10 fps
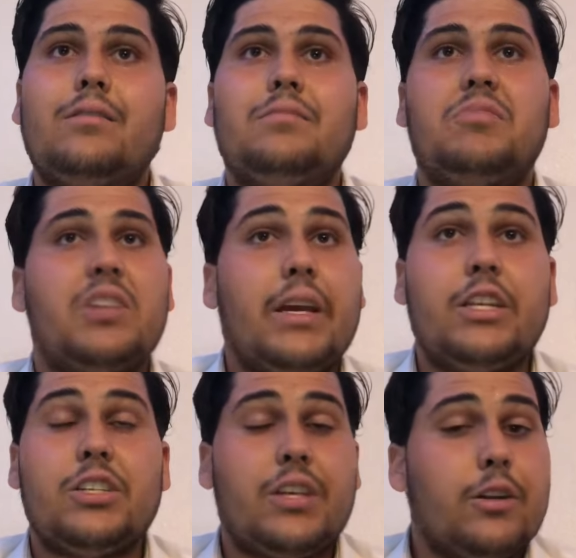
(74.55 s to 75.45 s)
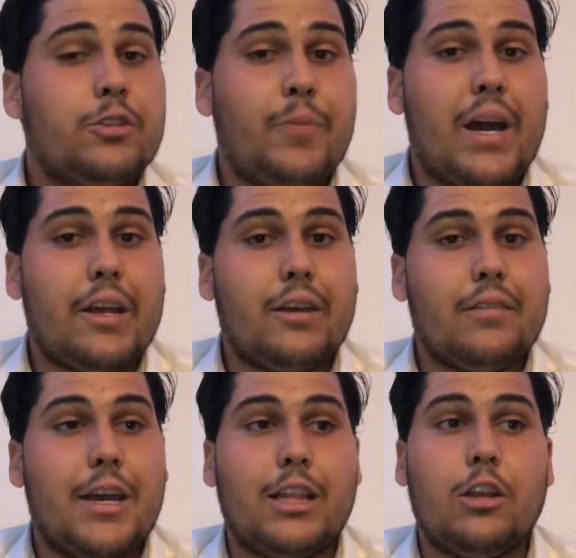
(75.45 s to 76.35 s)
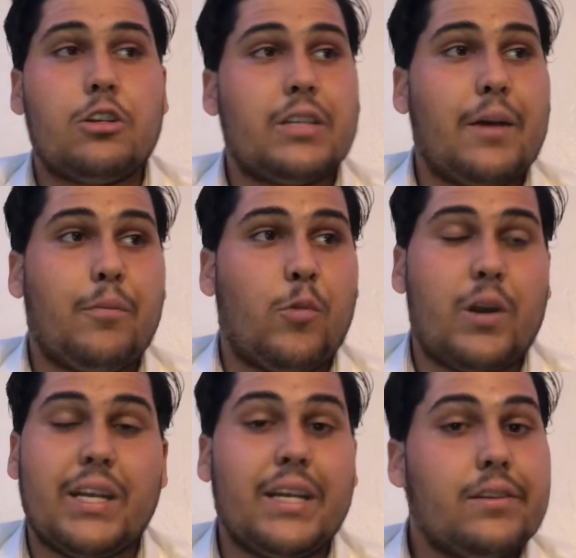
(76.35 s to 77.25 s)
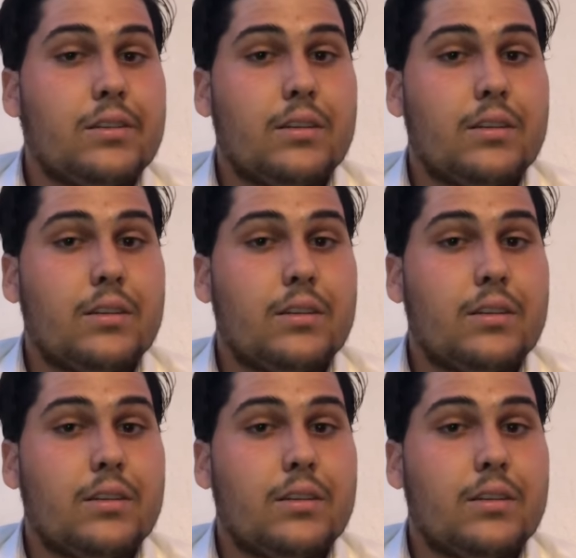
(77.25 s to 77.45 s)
say he just hears about it and looks at what it is.